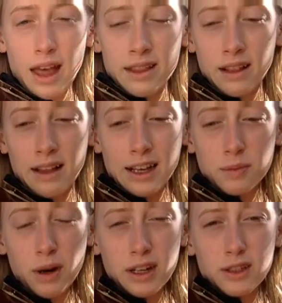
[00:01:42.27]
the
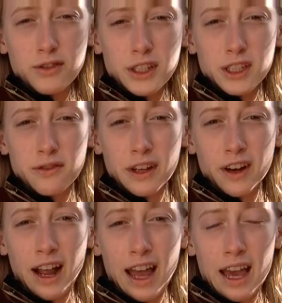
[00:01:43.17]
last part is first
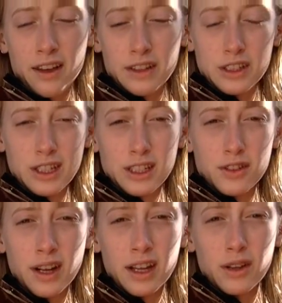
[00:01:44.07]
finger A on the G
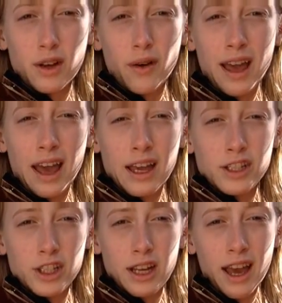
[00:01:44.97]
string, and you go A,
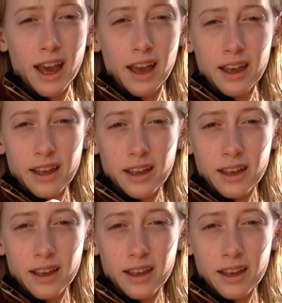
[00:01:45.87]
G, A.